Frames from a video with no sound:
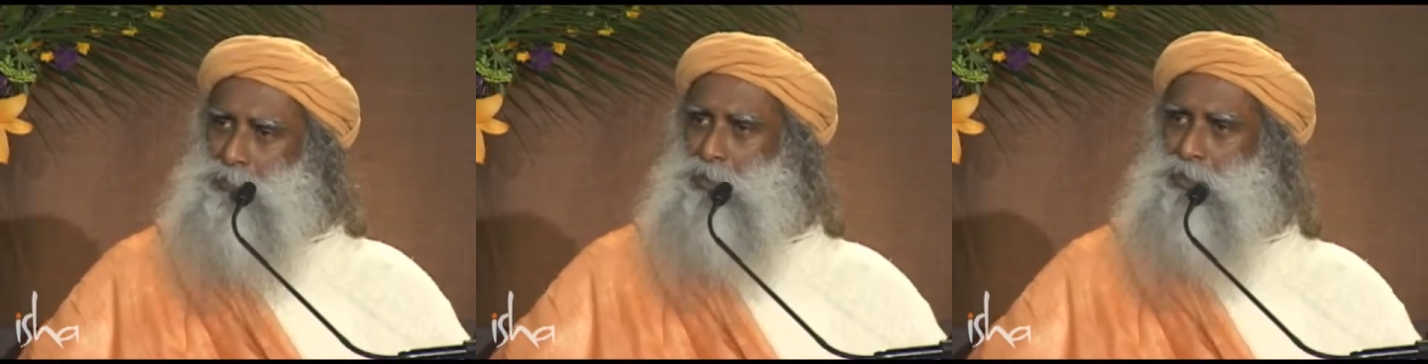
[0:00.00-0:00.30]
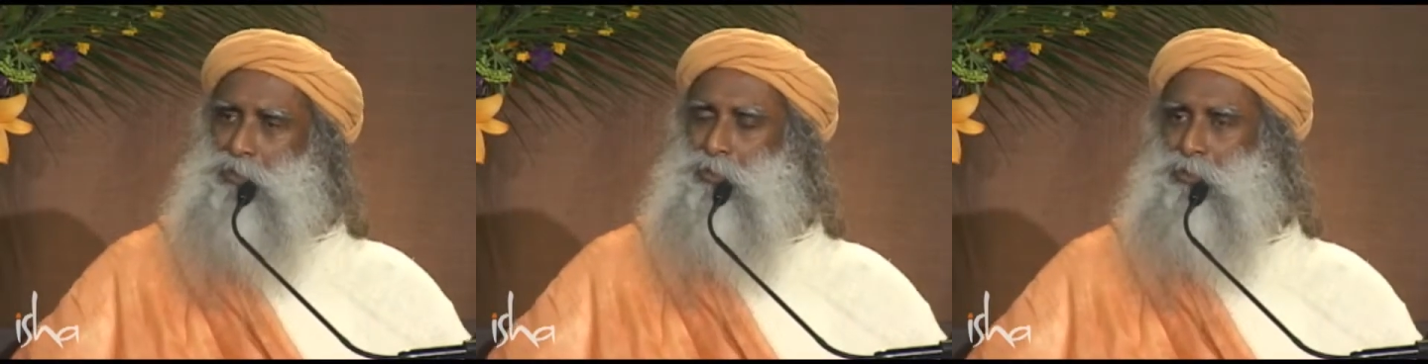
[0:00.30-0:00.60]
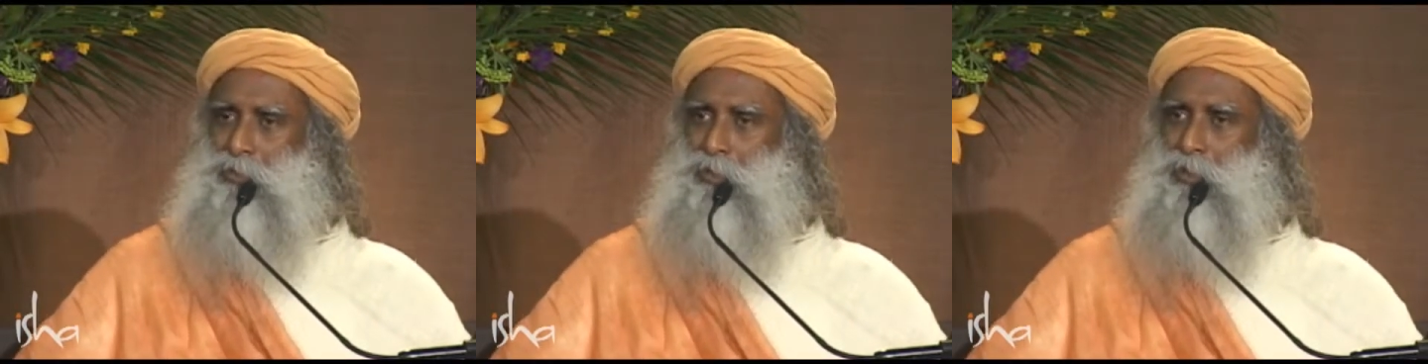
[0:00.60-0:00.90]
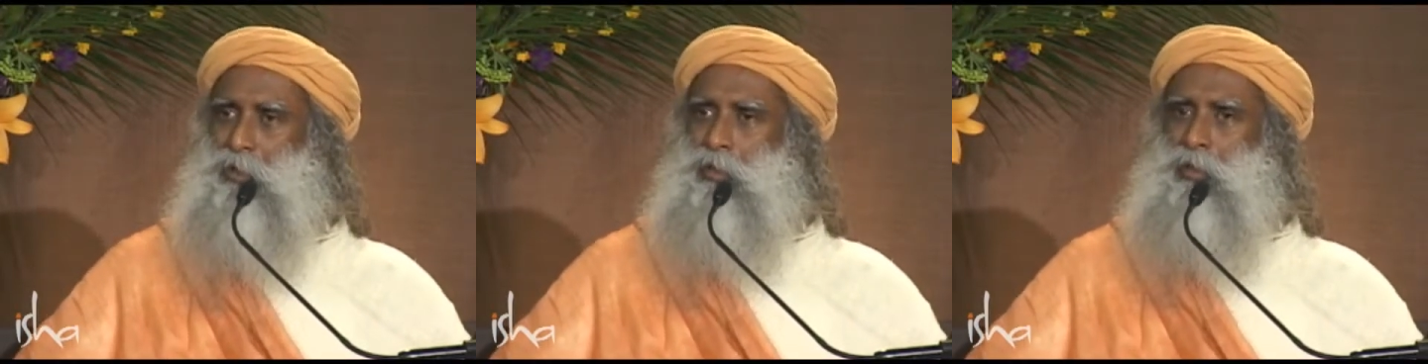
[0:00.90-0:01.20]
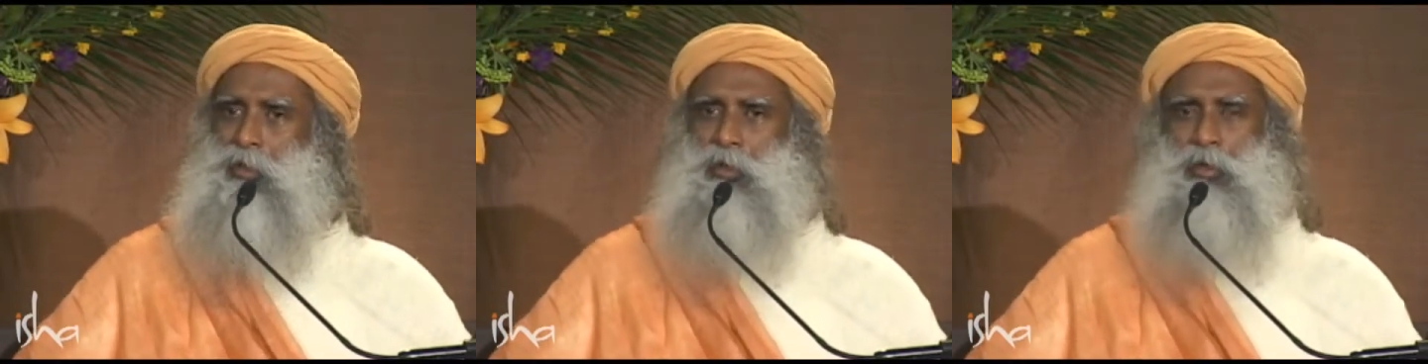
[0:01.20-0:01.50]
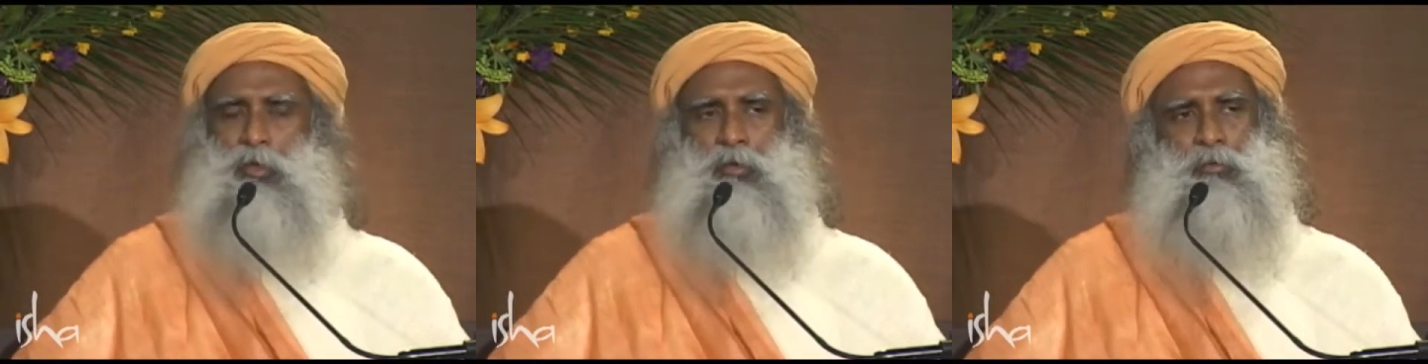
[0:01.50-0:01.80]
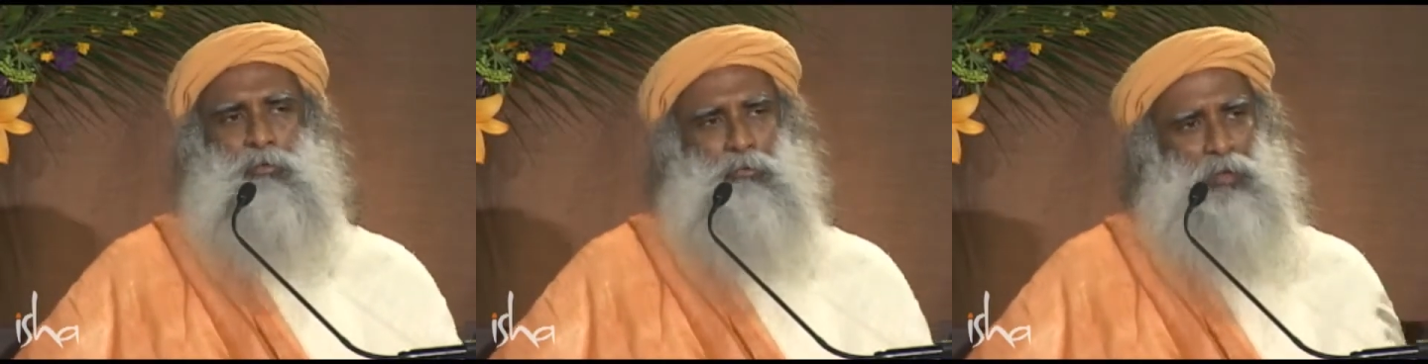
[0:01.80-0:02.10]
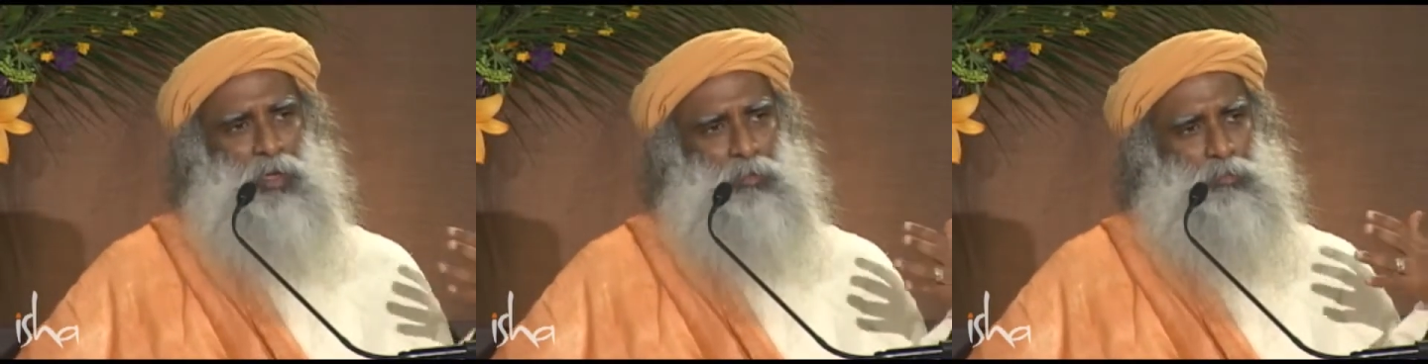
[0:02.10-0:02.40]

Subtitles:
Yes. Why?